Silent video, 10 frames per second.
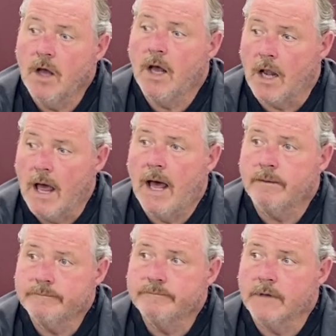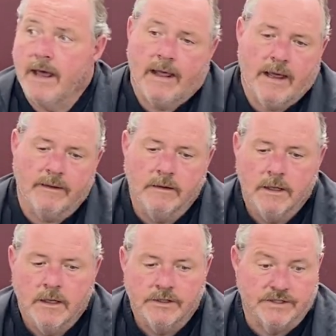A lot. I
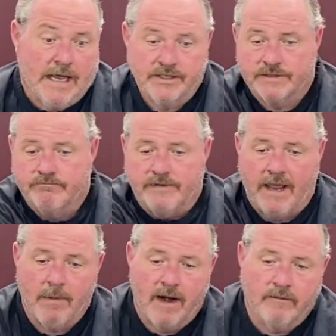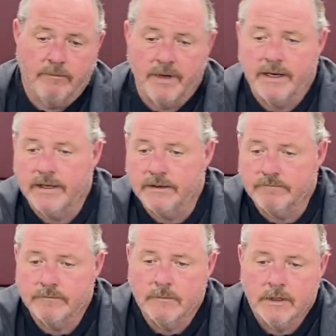just came out of a
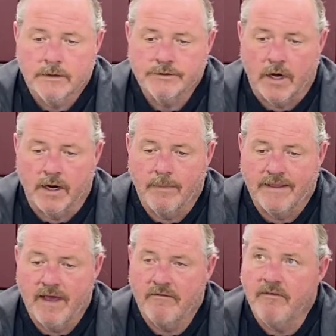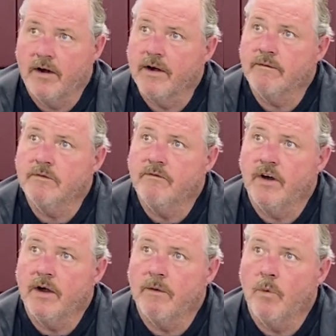meeting talking about that very,
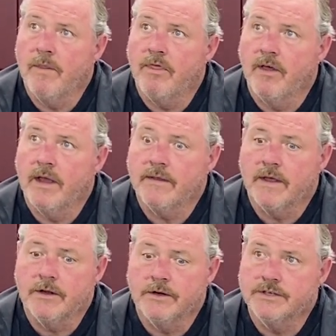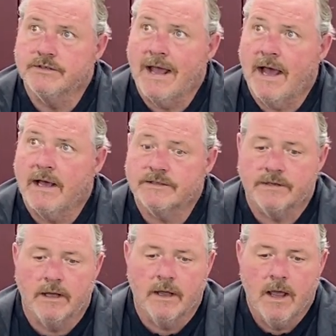very one thing that you just
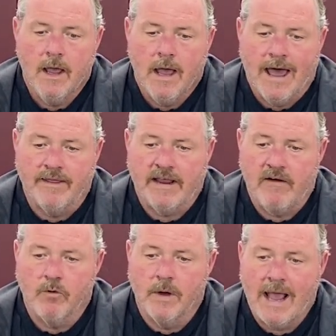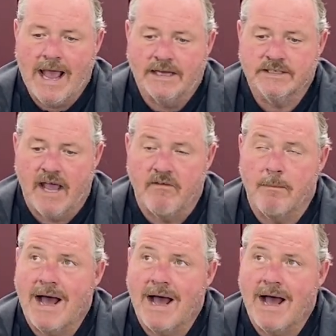asked. I think everyone has to have a